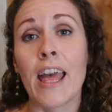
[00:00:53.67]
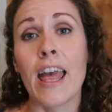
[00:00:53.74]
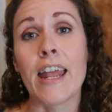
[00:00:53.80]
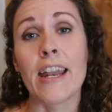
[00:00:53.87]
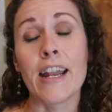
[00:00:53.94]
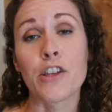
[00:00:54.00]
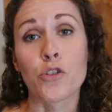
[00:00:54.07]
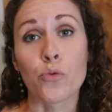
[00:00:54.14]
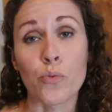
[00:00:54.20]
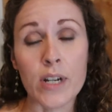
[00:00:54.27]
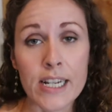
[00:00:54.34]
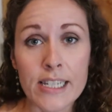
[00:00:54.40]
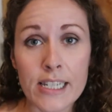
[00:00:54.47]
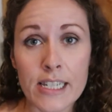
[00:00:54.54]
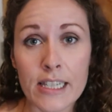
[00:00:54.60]
it has
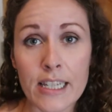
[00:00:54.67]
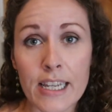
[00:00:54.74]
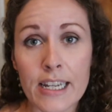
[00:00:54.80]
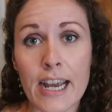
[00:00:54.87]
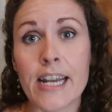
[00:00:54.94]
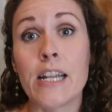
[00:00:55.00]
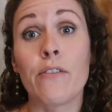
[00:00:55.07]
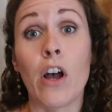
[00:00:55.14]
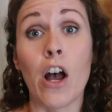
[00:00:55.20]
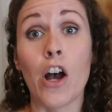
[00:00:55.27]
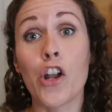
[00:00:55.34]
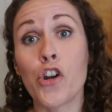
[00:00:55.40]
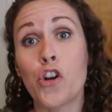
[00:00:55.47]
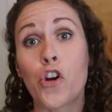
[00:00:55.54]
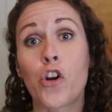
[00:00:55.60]
recently kind of
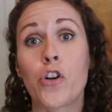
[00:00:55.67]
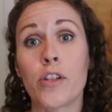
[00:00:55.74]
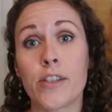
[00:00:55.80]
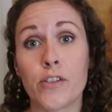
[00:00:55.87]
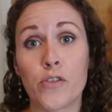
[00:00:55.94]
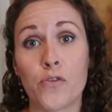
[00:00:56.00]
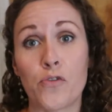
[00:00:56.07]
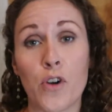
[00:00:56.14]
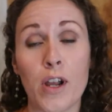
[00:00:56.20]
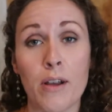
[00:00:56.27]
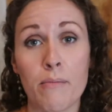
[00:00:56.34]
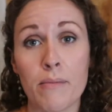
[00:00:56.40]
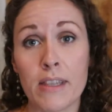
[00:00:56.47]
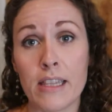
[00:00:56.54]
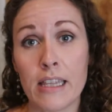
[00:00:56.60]
unearthed
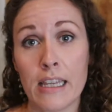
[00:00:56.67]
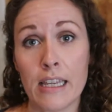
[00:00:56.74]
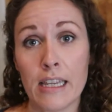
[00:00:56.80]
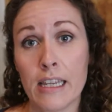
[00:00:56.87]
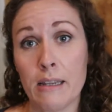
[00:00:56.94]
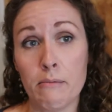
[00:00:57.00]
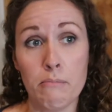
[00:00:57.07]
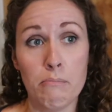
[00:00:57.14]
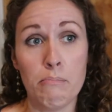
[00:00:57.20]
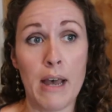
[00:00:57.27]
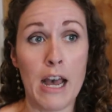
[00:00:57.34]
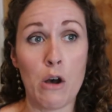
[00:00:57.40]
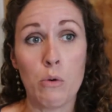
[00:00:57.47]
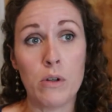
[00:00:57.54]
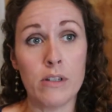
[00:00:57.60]
from the
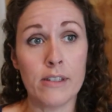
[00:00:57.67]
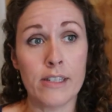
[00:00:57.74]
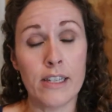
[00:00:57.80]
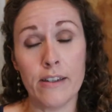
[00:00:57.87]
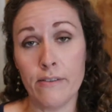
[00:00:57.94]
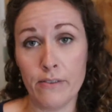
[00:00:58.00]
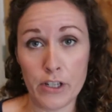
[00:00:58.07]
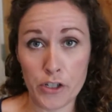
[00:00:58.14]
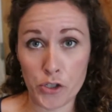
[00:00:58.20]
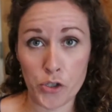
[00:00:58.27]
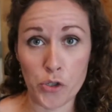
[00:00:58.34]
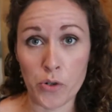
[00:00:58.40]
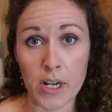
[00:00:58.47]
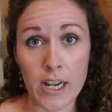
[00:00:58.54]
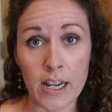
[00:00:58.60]
bowels of
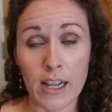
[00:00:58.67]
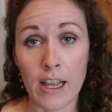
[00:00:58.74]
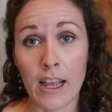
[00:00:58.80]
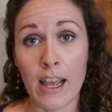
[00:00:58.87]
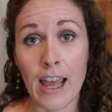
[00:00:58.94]
history